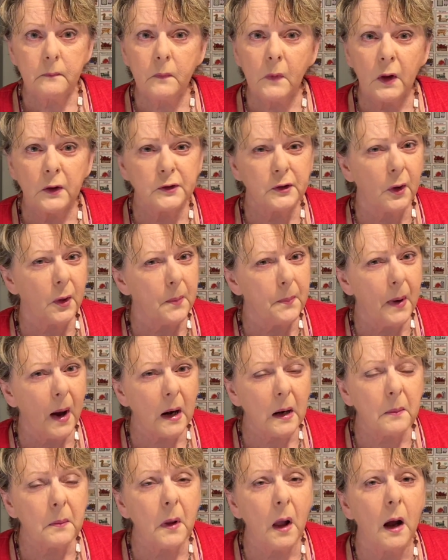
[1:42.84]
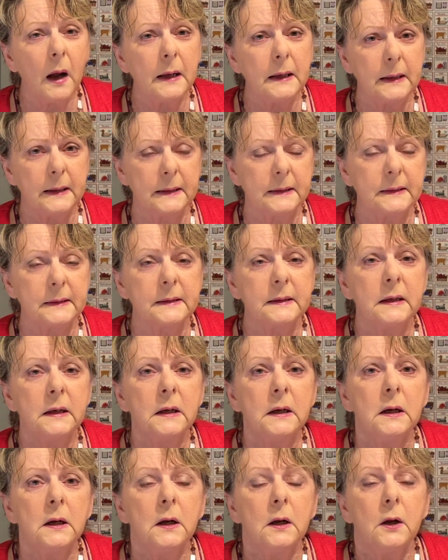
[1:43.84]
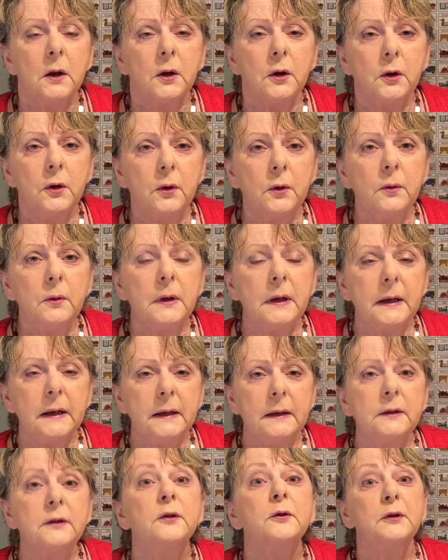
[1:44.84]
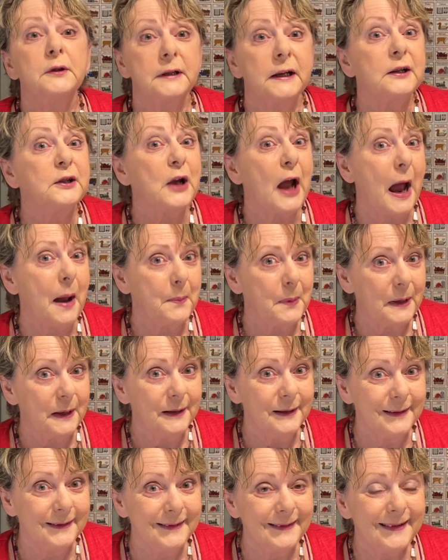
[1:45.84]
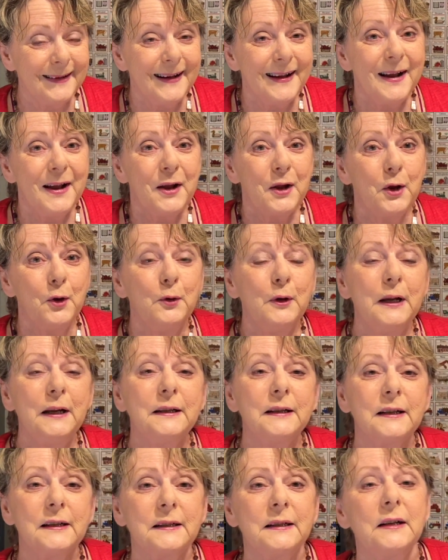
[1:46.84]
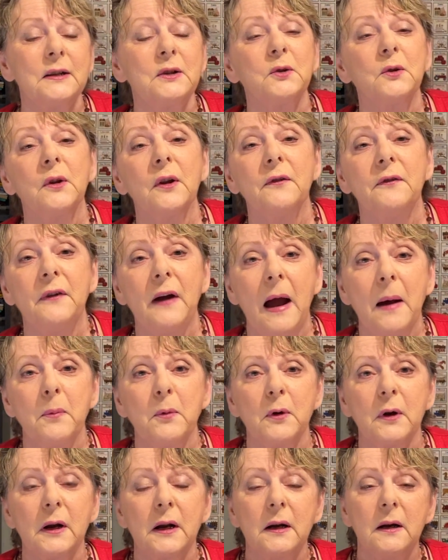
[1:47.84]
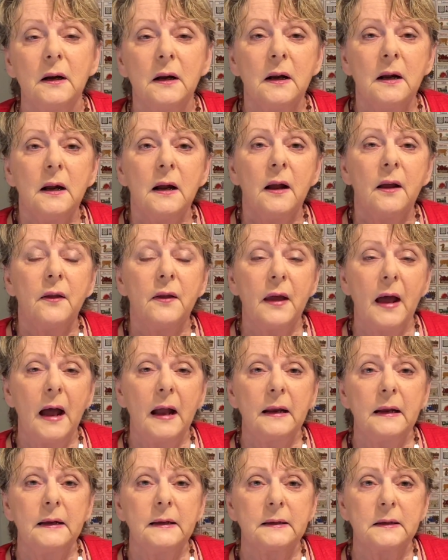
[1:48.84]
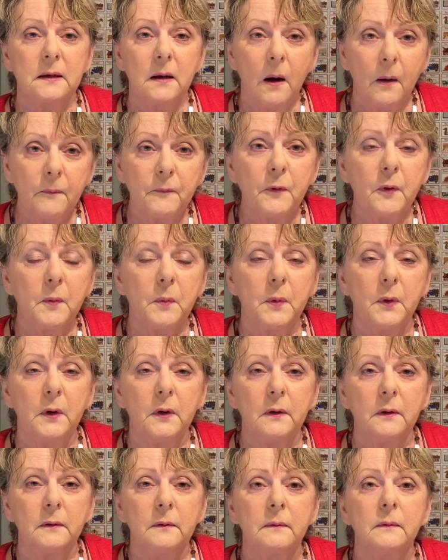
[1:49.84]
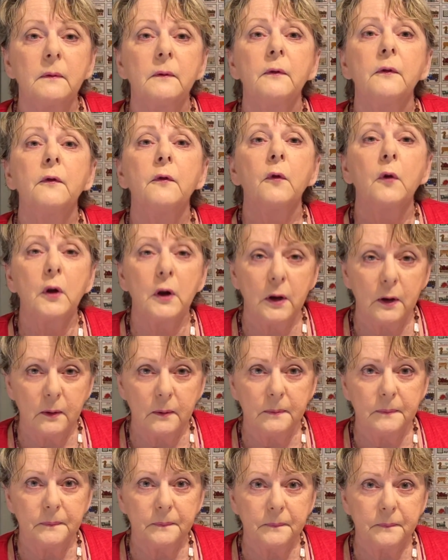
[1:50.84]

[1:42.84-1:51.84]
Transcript: So the bottom line is you need to stitch happy. You need to stitch on the fabric that is comfortable for you.